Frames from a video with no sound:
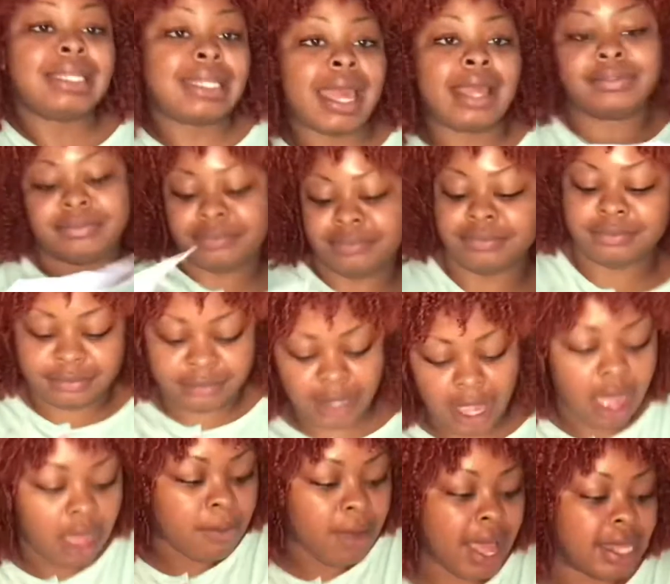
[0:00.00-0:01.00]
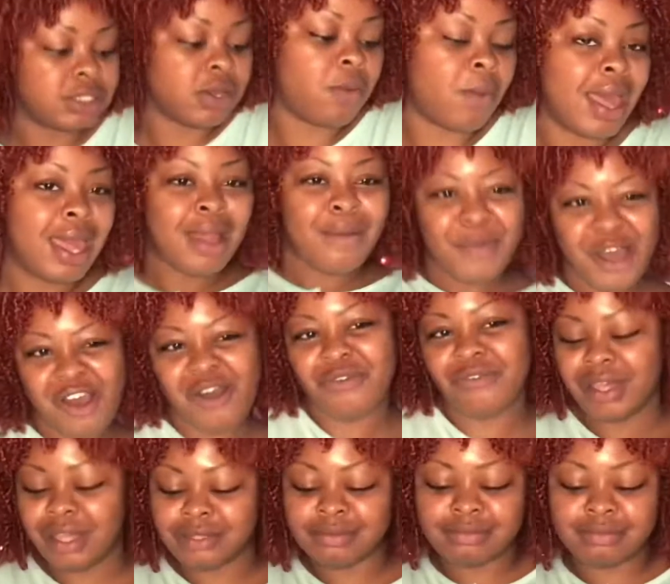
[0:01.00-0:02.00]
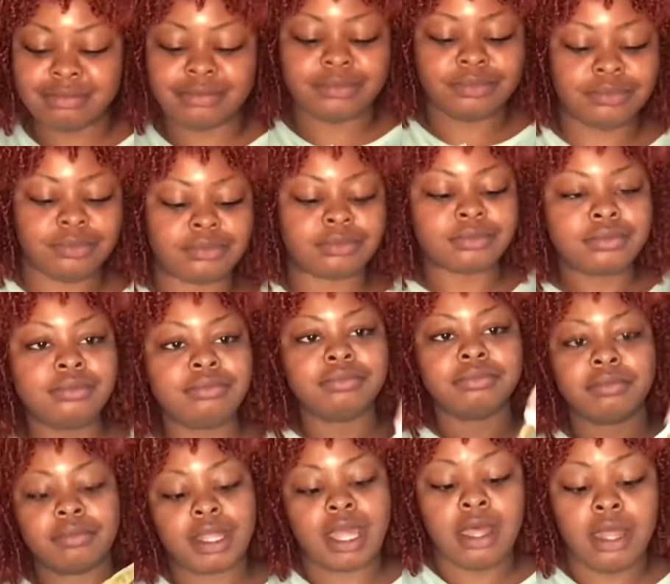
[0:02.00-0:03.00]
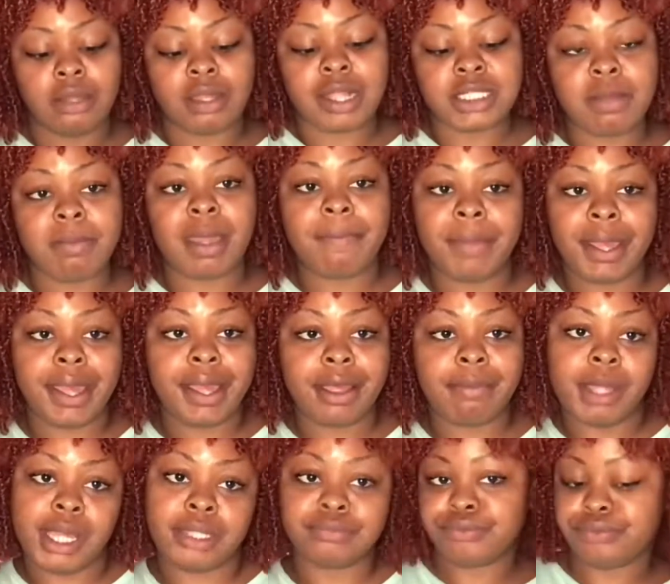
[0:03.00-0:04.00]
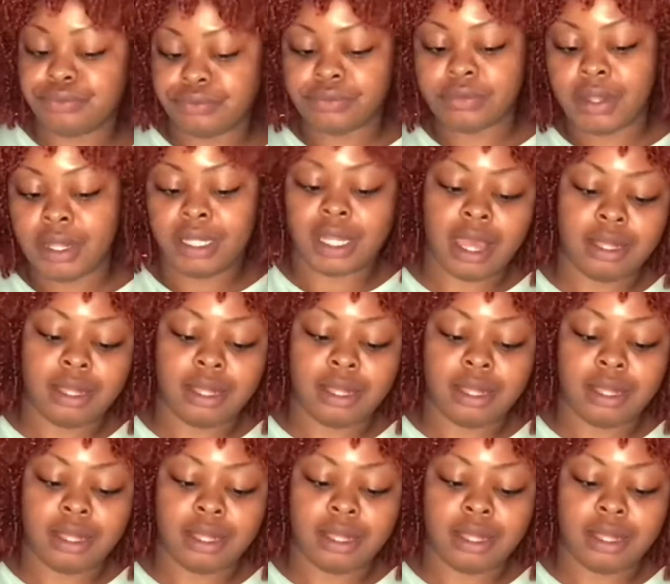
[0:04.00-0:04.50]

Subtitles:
after getting the clay inside the grommet. And I feel like